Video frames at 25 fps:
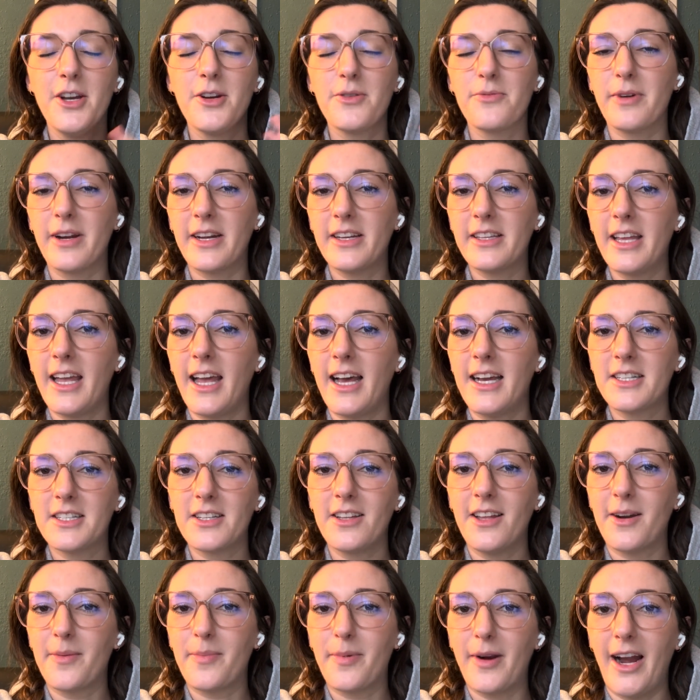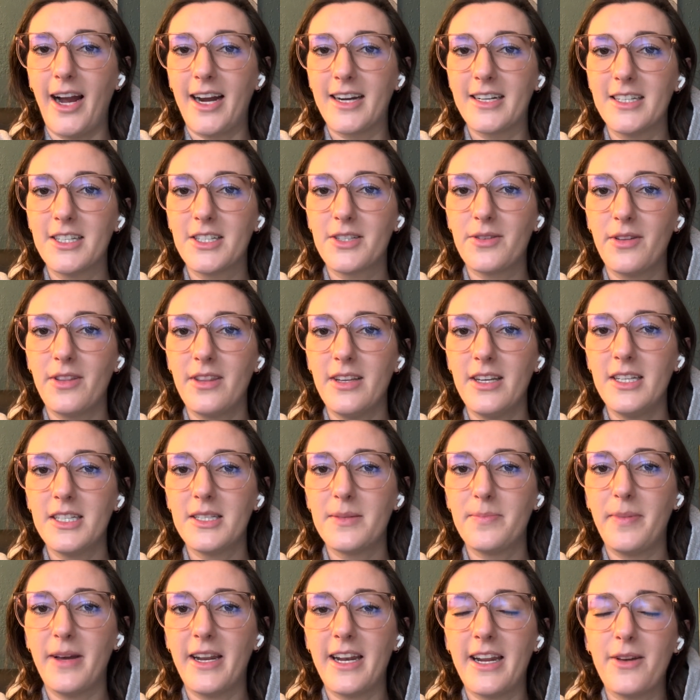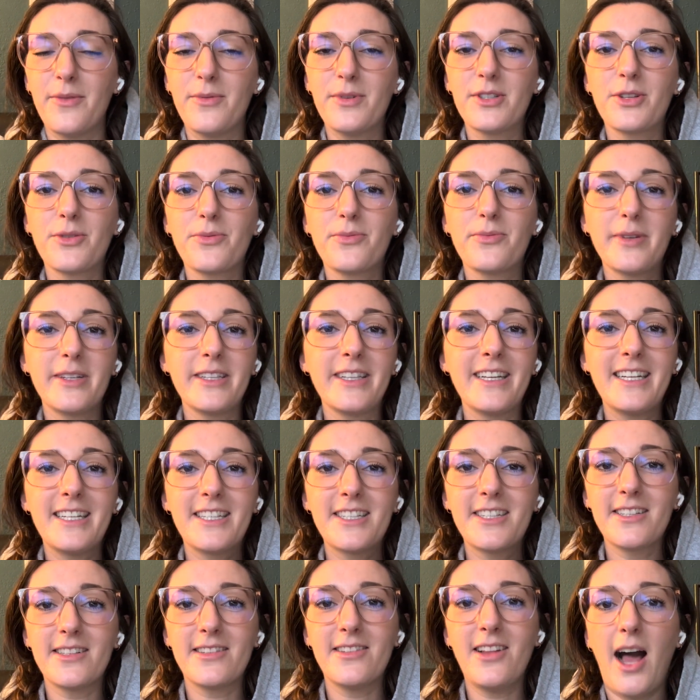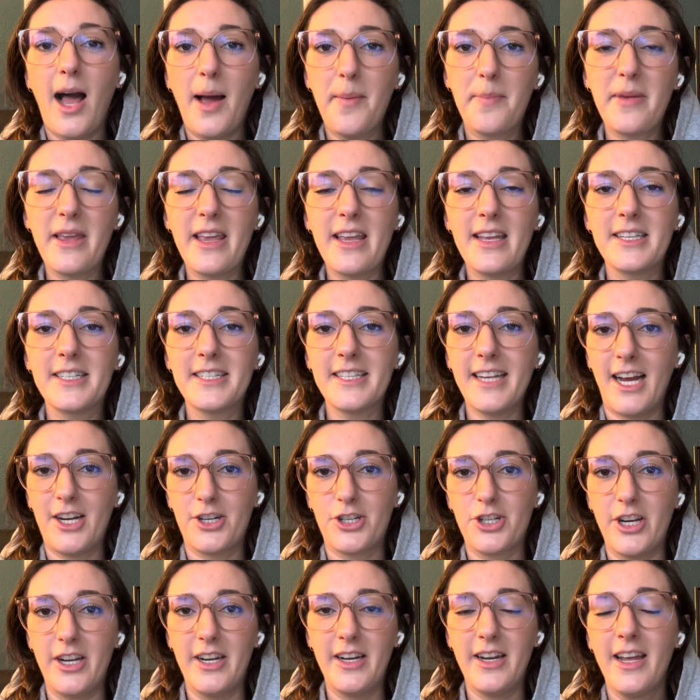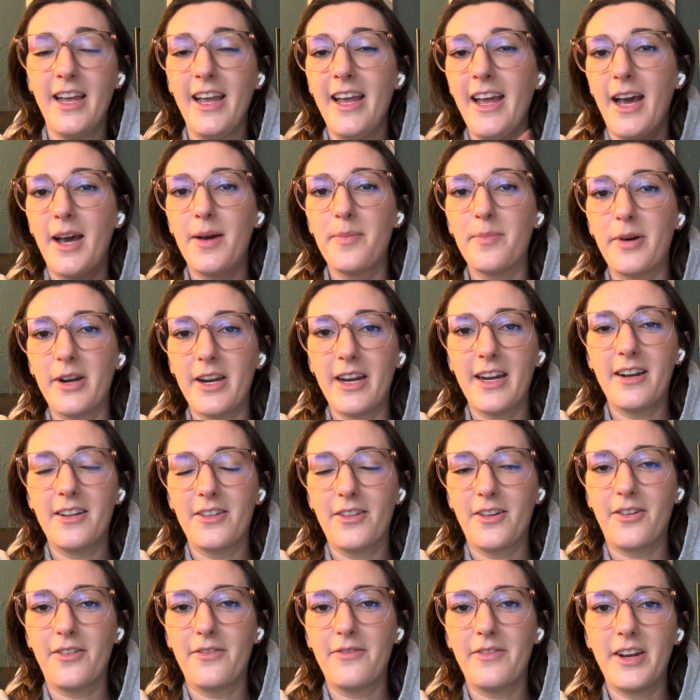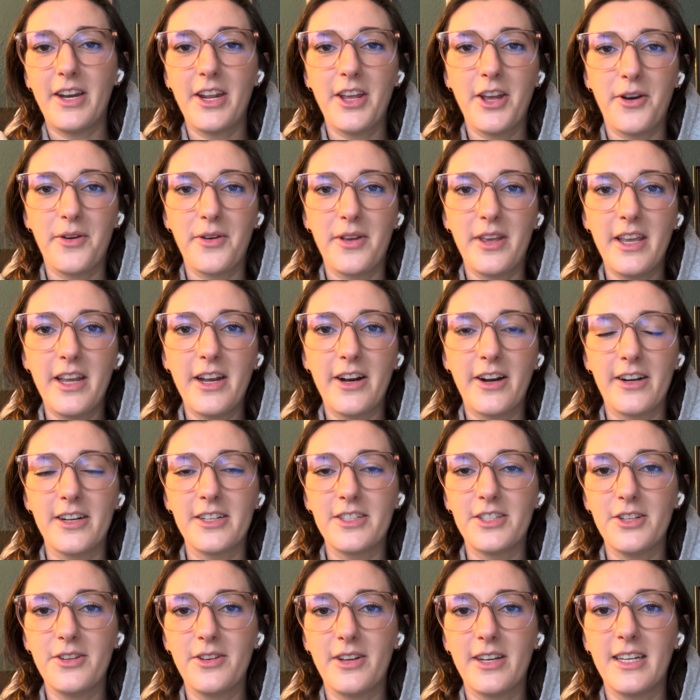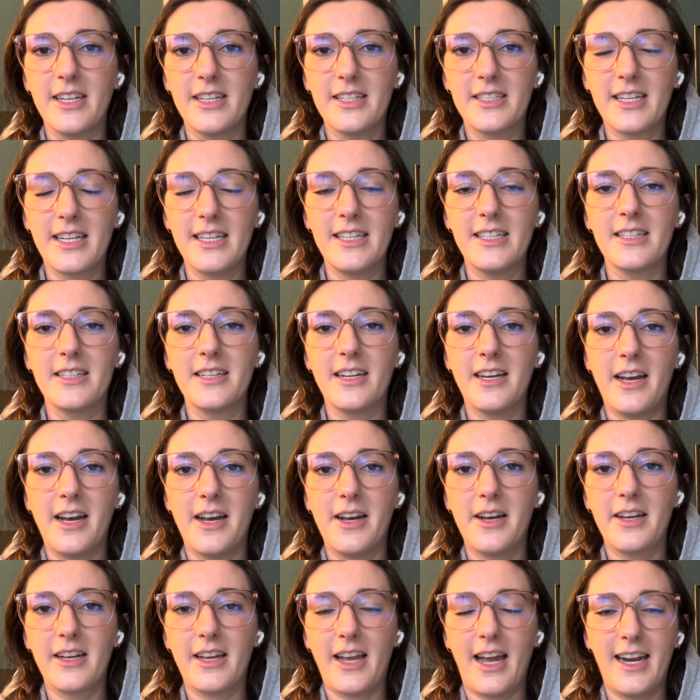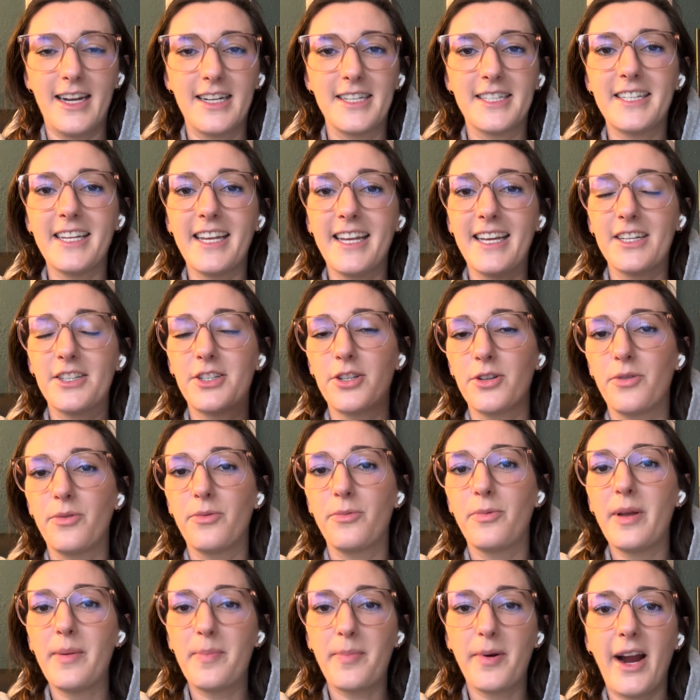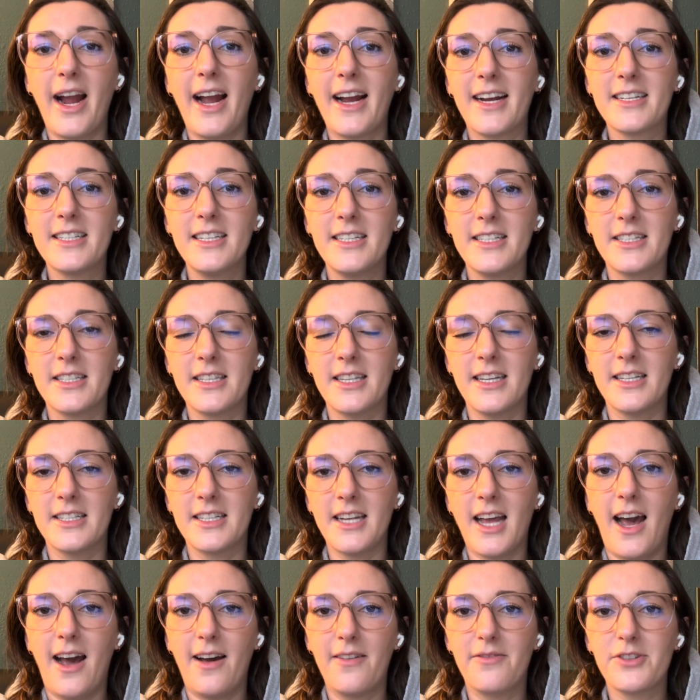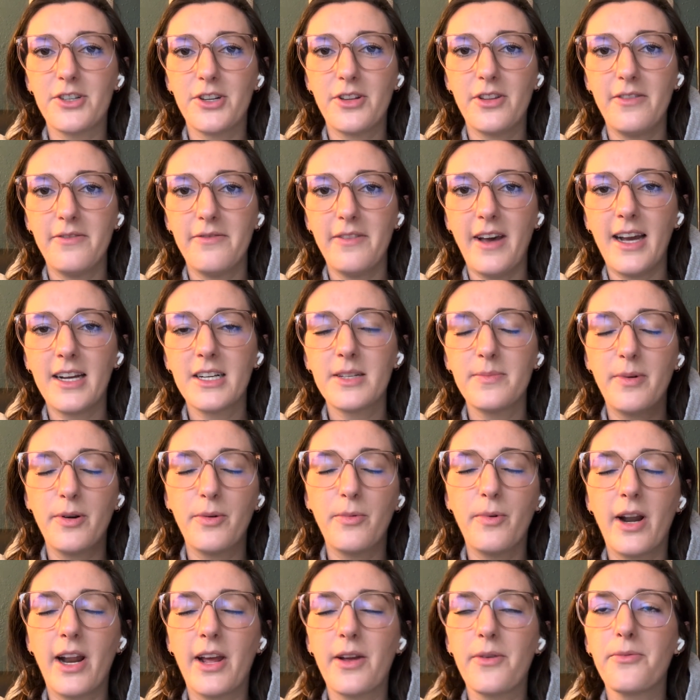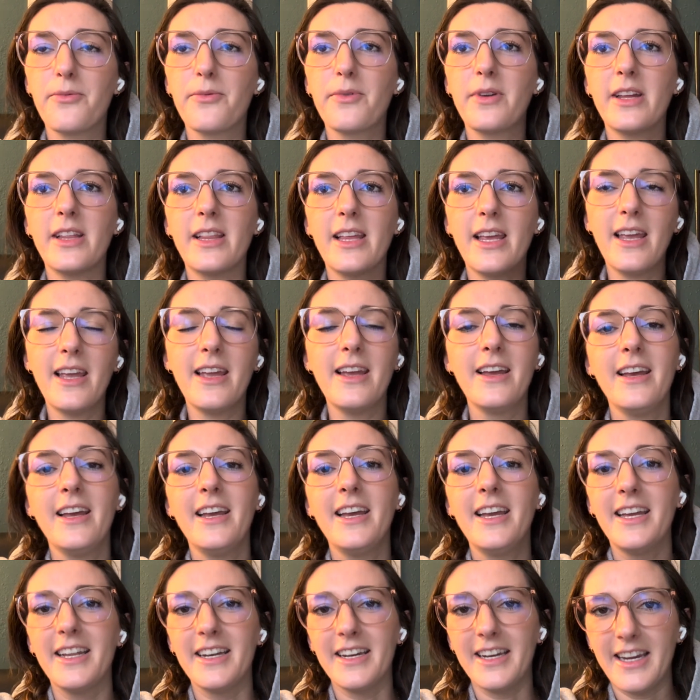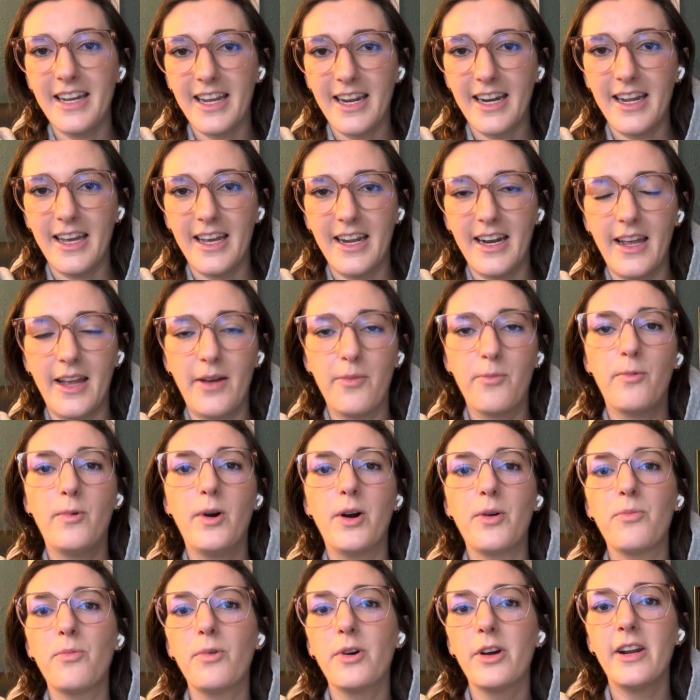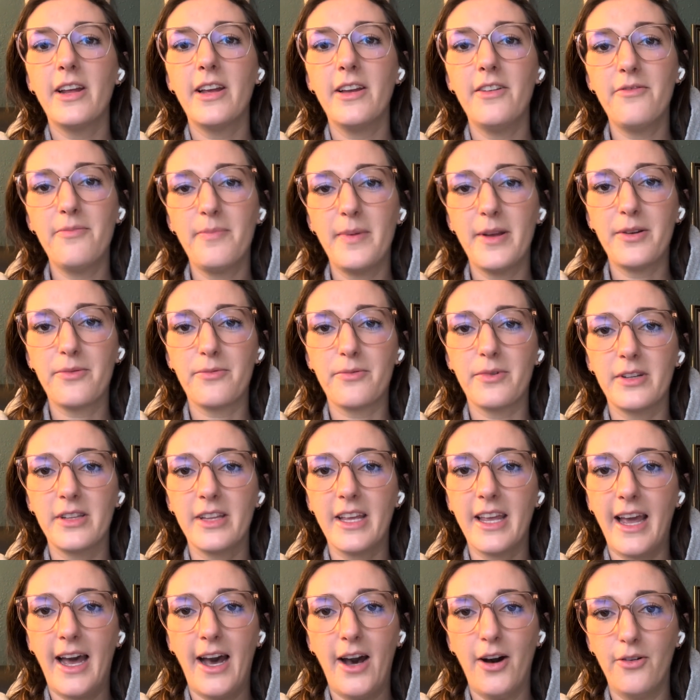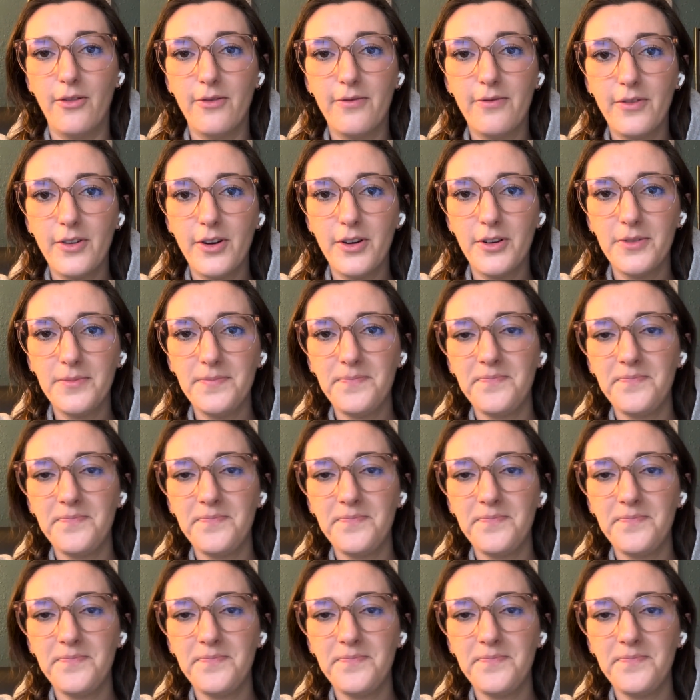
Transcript: Wrigley has a lot of practice with this, but it was a really sloppy session. I'm putting a little video here as you guys can kind of see it. So we practiced this after the fact, but what I really needed and what would have been really helpful